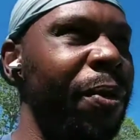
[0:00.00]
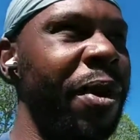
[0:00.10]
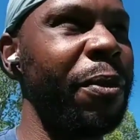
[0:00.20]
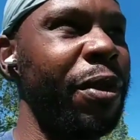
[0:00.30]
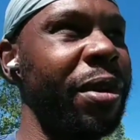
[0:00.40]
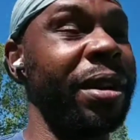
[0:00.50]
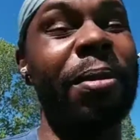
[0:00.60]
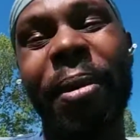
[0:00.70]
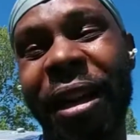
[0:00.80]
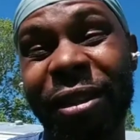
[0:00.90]
I'm going to
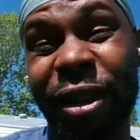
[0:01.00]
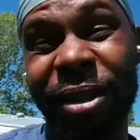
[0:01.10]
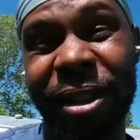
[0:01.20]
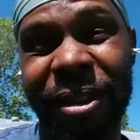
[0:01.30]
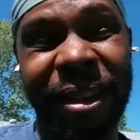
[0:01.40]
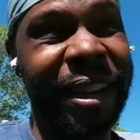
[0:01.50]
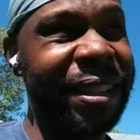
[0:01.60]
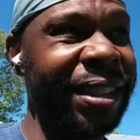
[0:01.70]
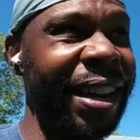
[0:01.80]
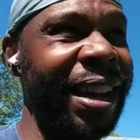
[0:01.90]
come back and talk to y'all yet
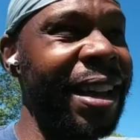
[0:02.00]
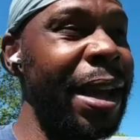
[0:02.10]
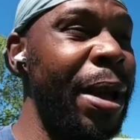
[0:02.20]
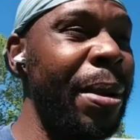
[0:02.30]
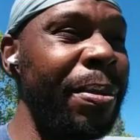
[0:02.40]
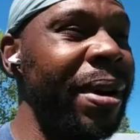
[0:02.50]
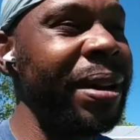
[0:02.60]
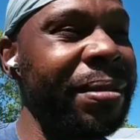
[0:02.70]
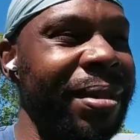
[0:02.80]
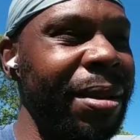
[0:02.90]
today.
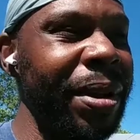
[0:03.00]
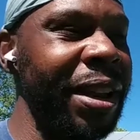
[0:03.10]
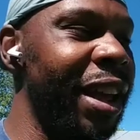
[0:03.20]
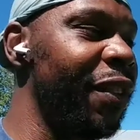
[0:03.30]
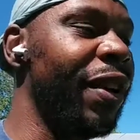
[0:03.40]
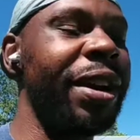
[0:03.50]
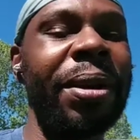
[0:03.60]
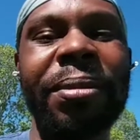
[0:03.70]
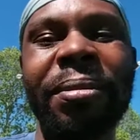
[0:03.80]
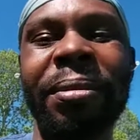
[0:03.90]
But I mean, if I
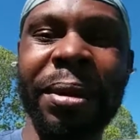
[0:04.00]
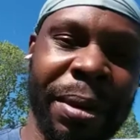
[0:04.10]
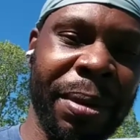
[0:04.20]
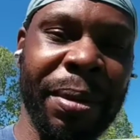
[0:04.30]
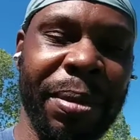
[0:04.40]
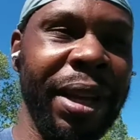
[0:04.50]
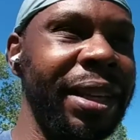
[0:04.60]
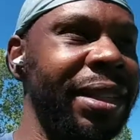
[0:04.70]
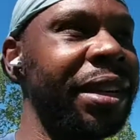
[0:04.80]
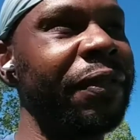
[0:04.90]
don't,
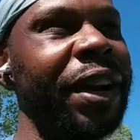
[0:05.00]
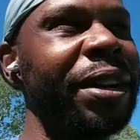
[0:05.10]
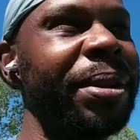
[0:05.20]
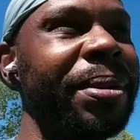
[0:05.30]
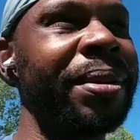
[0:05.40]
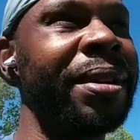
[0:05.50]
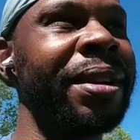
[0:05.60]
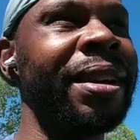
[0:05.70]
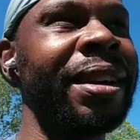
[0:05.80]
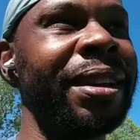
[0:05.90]
peace. And if I do
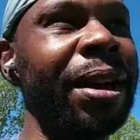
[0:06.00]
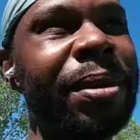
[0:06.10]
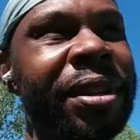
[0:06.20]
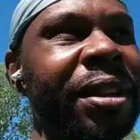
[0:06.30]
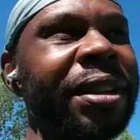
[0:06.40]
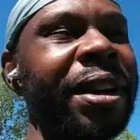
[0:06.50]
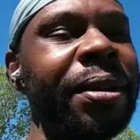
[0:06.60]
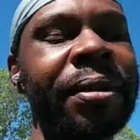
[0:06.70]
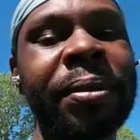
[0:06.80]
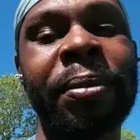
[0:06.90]
come to talk to y'all,
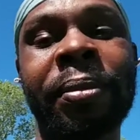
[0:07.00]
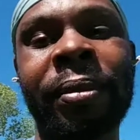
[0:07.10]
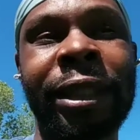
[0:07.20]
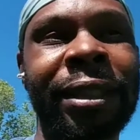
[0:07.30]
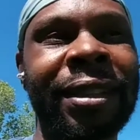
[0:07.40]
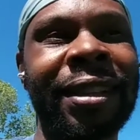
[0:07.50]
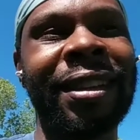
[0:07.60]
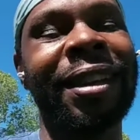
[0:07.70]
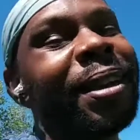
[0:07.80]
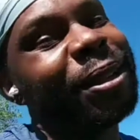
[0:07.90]

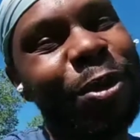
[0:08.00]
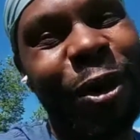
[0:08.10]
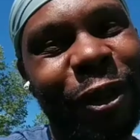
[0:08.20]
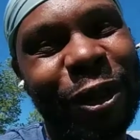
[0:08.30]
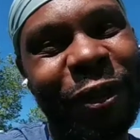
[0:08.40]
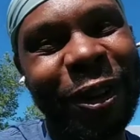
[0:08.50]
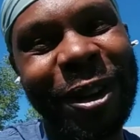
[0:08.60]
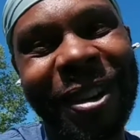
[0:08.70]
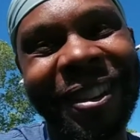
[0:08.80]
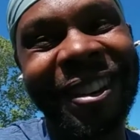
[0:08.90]
it's more of a treat for
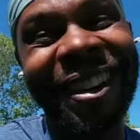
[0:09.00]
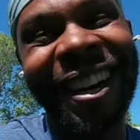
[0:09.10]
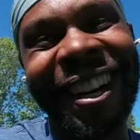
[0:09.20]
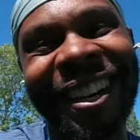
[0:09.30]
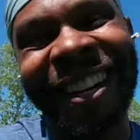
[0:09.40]
y'all. All right.